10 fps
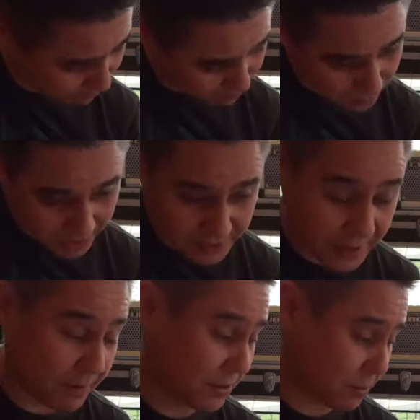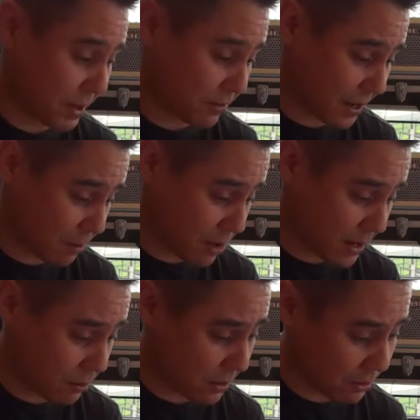minor 7th of B flat
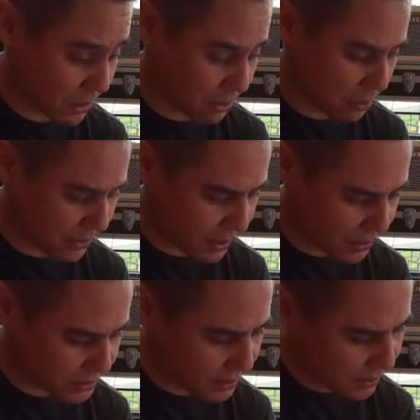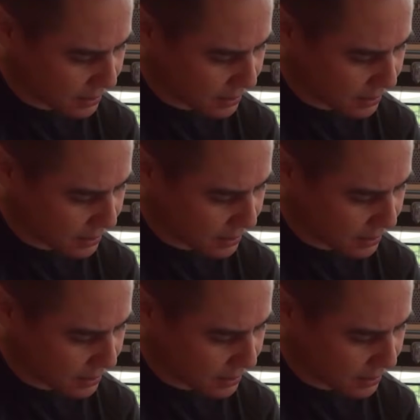minor. We already know what that is.